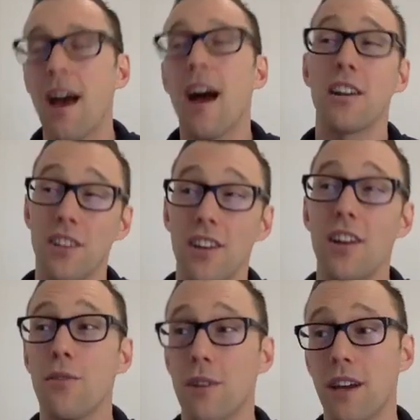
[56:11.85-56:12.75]
Actually,
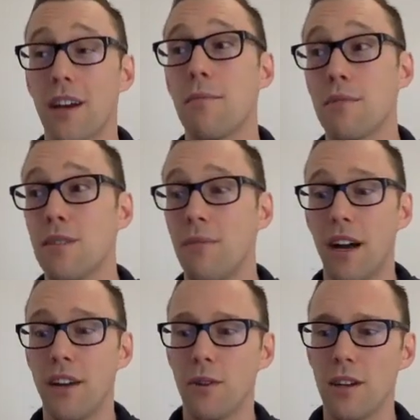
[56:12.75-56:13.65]
another one that comes to
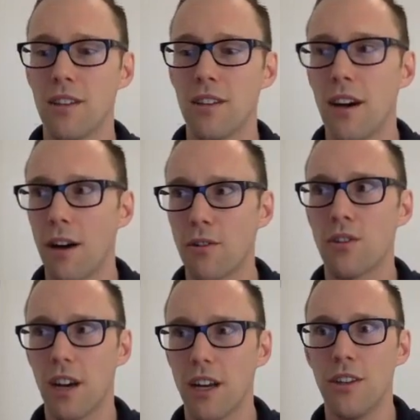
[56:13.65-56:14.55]
mind was I was
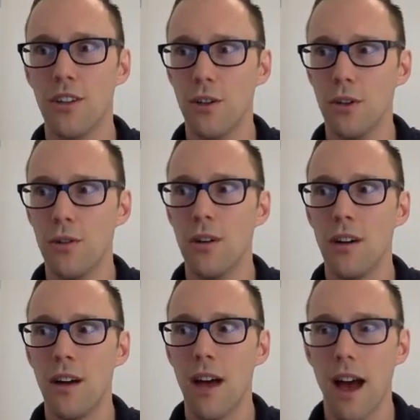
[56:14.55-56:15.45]
trying to do
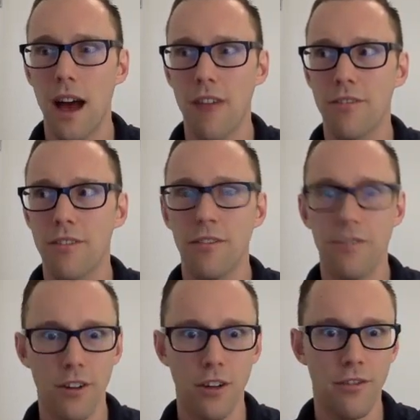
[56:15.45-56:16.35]
half
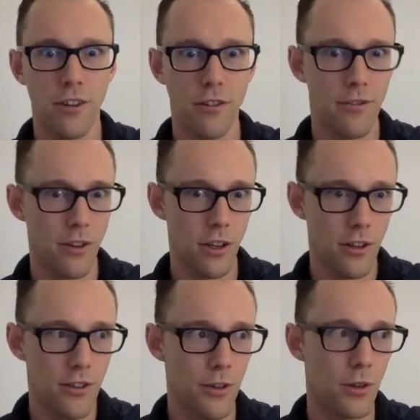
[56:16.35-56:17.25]

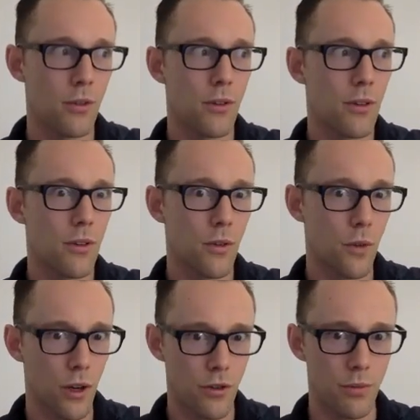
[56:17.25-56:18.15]
full. So
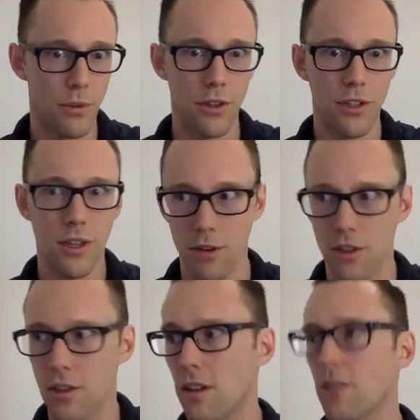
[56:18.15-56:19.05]
quadruple
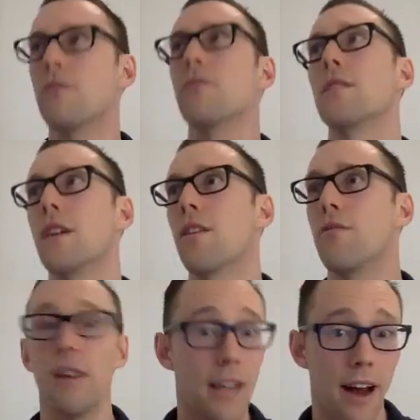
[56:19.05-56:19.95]
somersault, what's that,
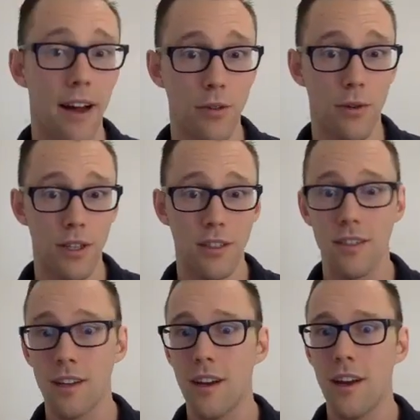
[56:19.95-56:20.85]
3.5
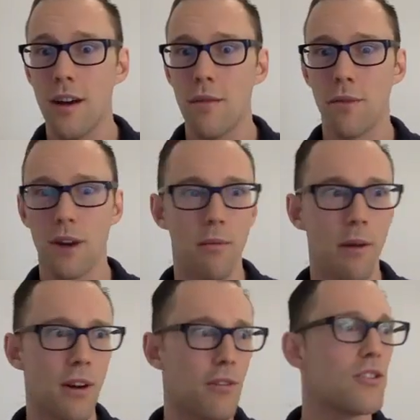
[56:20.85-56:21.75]
twists. But I
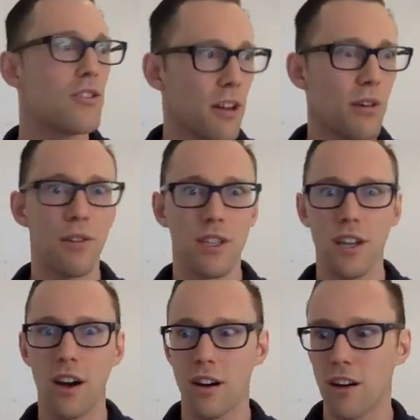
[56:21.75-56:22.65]
remember I was trying it when I was
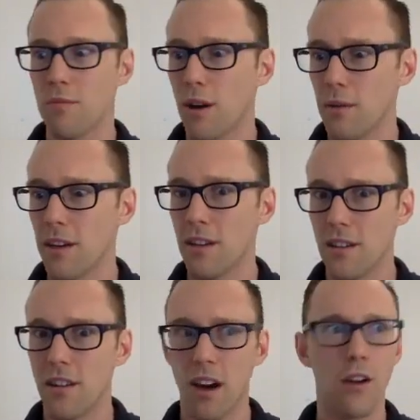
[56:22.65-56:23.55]
younger and probably
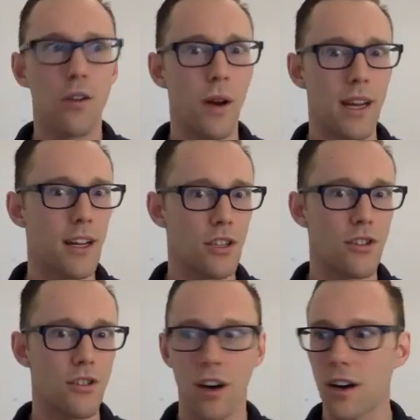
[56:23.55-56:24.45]
not quite as
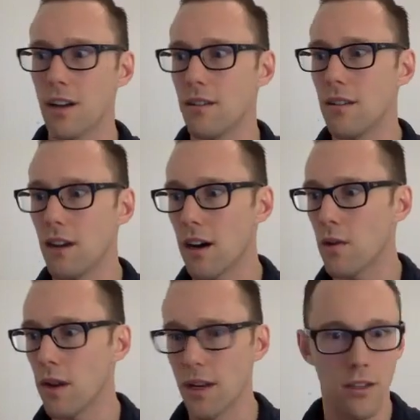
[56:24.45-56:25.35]
strong and not
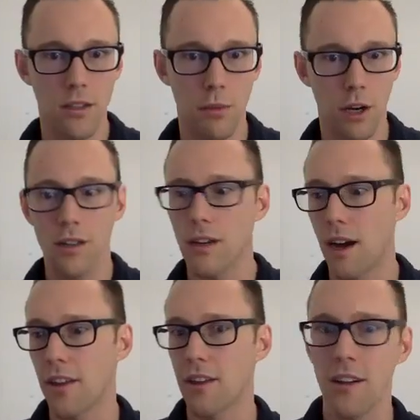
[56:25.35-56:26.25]
quite as smart
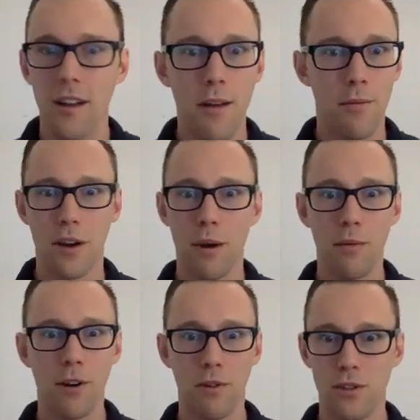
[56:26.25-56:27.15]
either. But I
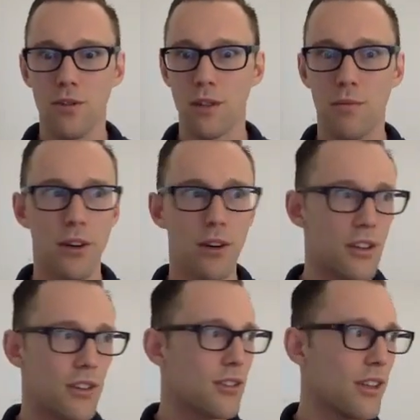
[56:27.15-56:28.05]
remember I was doing the
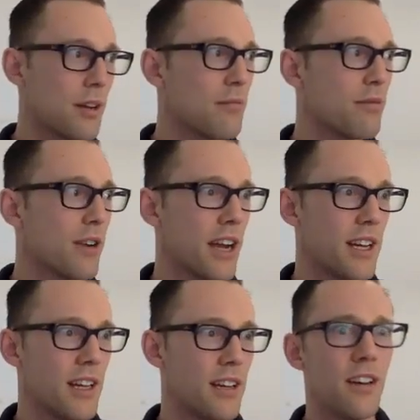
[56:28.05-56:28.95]
builders, so like
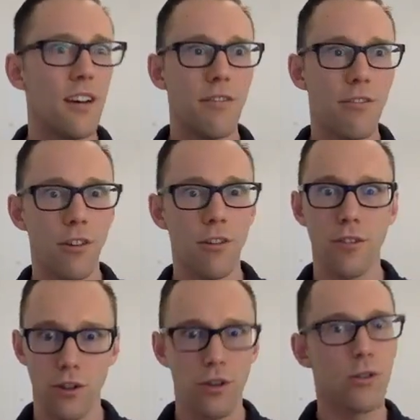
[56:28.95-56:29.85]
Branny,
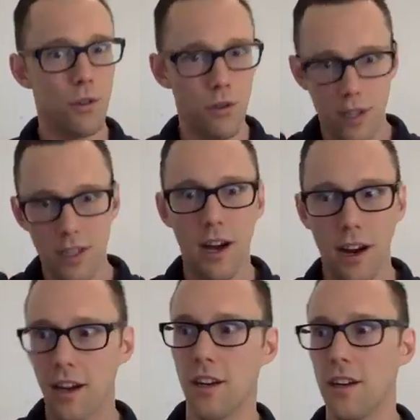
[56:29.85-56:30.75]
full cruise
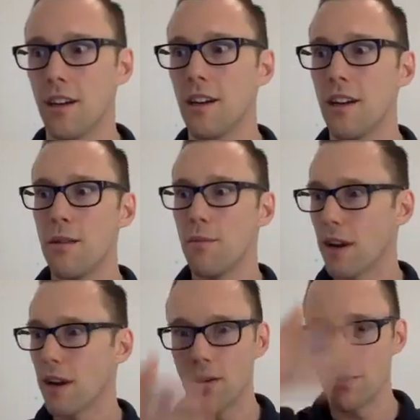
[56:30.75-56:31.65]
duck under,
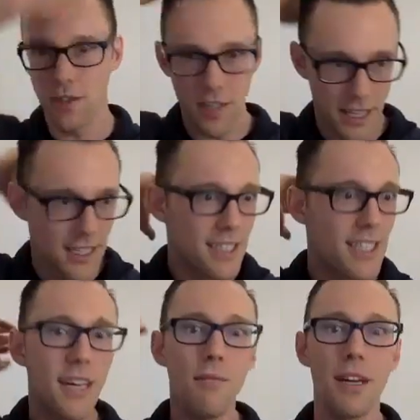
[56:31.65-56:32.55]
but I was just like
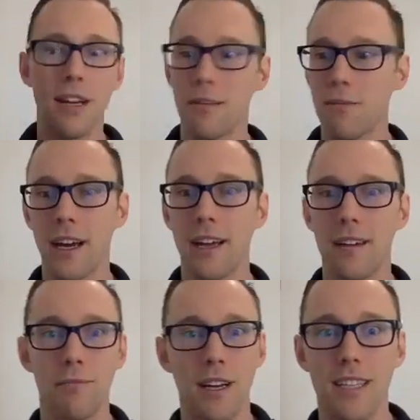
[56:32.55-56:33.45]
skimming
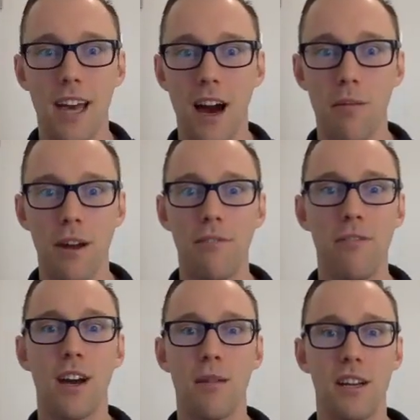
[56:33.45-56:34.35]
my scalp every
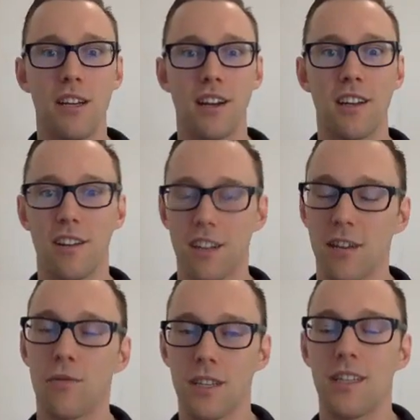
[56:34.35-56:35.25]
time I ducked under. Like
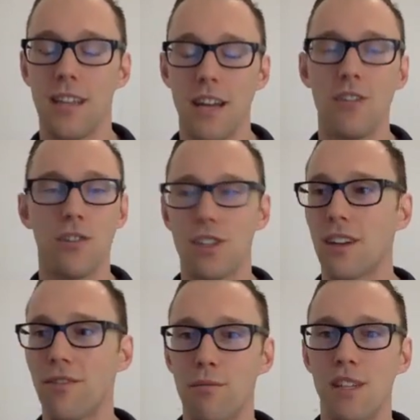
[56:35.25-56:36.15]
it was a dangerous
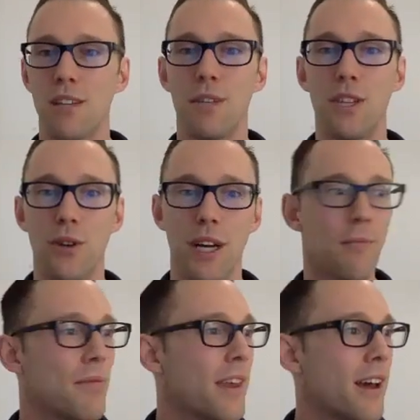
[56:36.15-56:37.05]
thing for me to be doing.
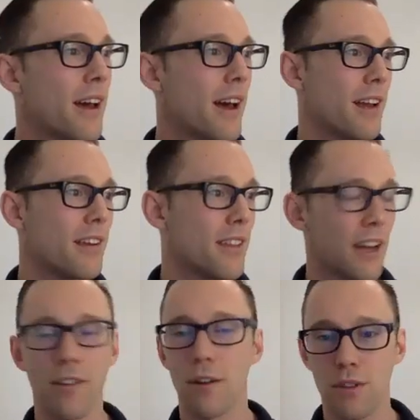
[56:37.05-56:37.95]
And
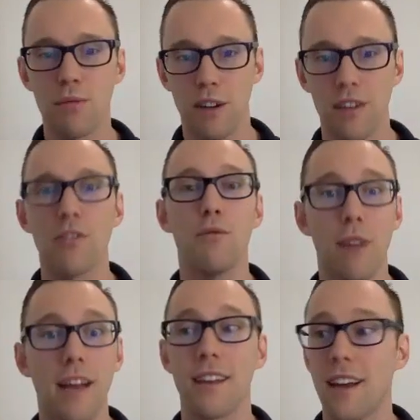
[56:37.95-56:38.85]
thankfully I was smart enough to
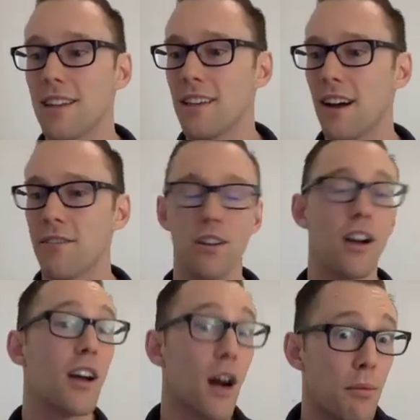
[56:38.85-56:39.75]
recognize it after
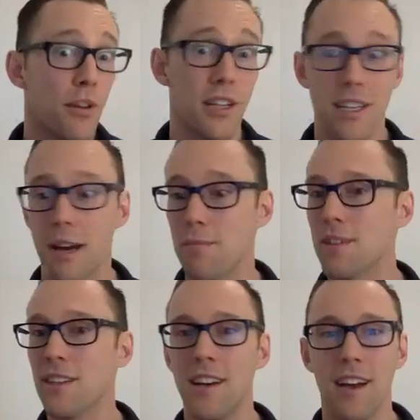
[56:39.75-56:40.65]
a couple
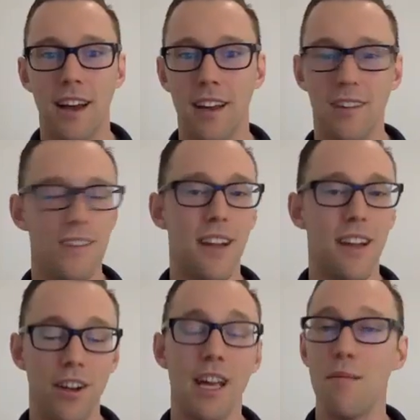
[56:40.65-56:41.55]
attempts and
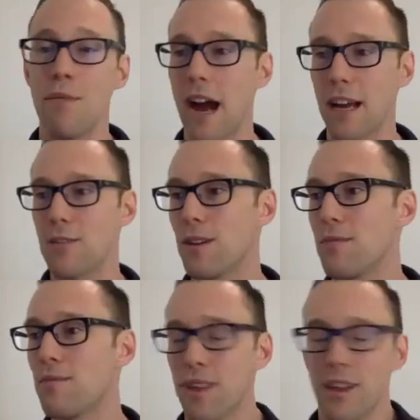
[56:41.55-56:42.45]
never came back to
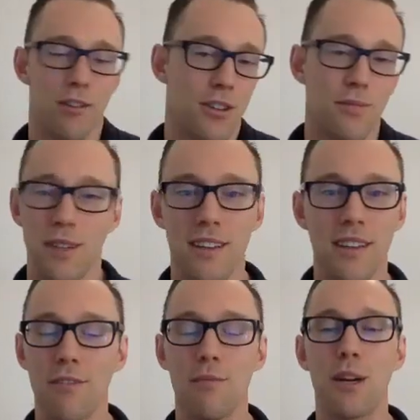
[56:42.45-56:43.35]
it. But that
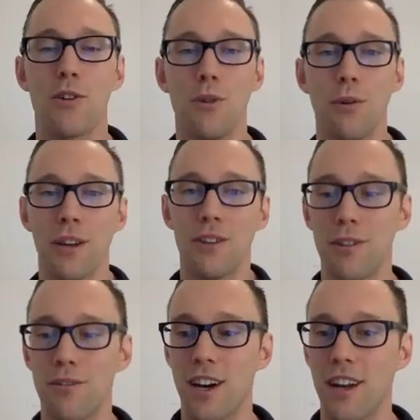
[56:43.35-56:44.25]
would be a cool one to
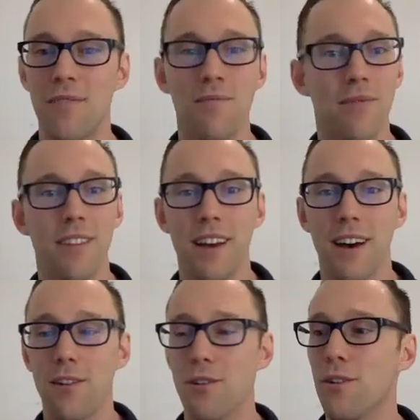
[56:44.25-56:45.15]
have done.
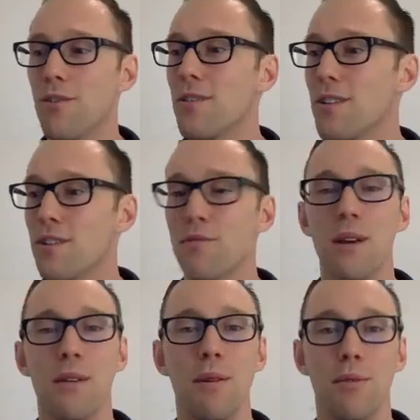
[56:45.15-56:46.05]
I don't know if there's
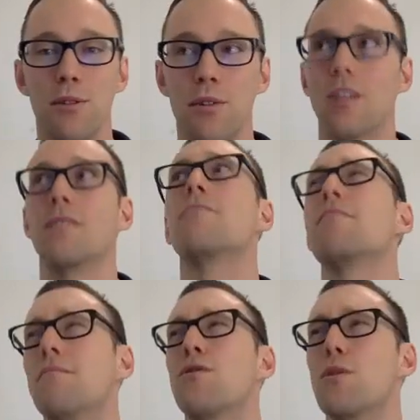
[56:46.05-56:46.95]
many people doing
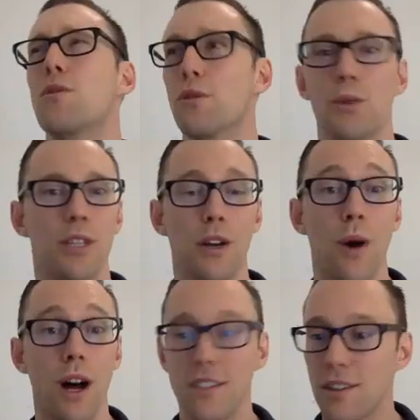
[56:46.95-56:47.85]
triple twisting
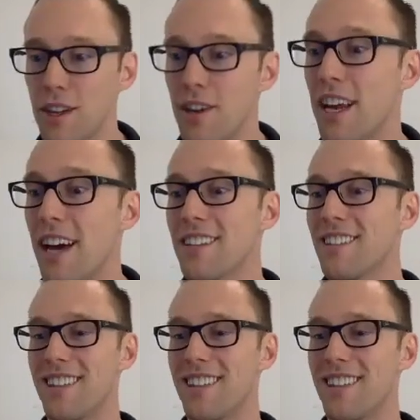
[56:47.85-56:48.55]
quads out there yet.